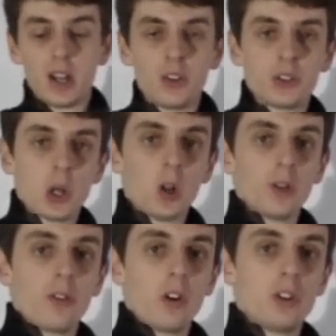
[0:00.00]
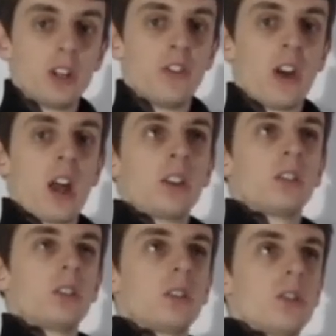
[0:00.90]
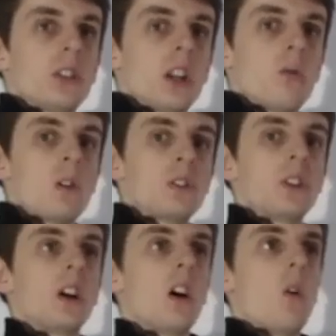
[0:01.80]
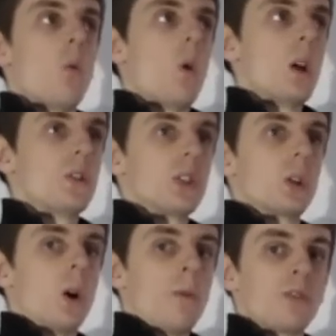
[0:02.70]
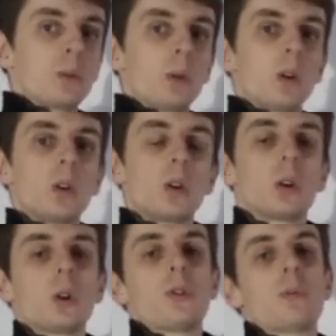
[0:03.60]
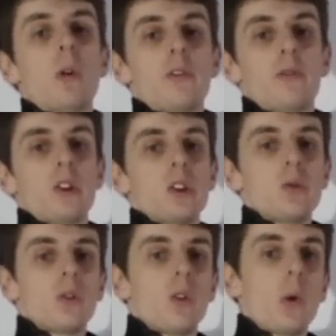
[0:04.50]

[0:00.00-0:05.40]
install it first and then consider once what's a comfortable, good spot for you,